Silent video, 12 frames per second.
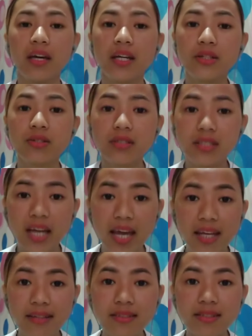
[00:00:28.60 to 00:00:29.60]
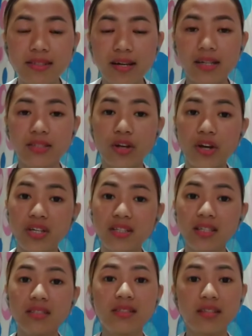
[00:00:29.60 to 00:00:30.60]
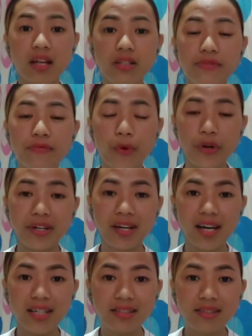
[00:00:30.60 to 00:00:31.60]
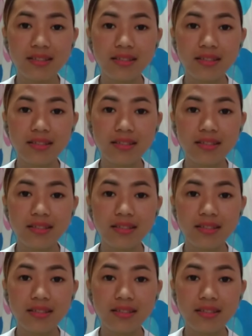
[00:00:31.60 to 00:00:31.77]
It contains the targeted sales forecast,